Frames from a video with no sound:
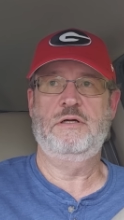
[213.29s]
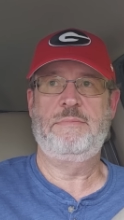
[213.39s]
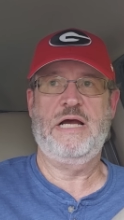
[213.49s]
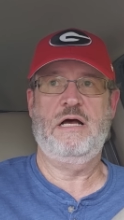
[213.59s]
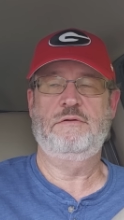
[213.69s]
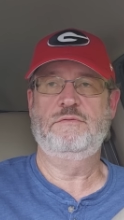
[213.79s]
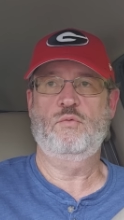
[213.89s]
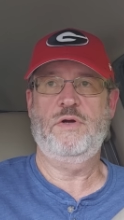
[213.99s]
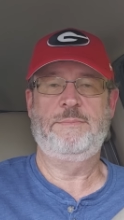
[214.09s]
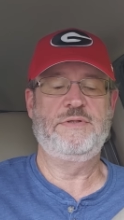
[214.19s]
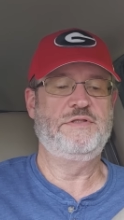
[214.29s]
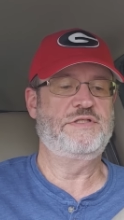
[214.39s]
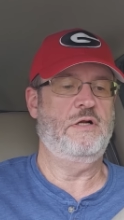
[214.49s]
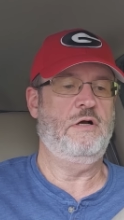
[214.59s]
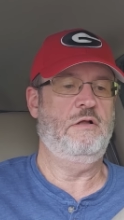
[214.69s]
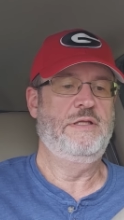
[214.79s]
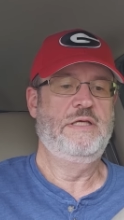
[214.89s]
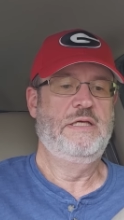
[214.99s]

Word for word: about the weapons and all.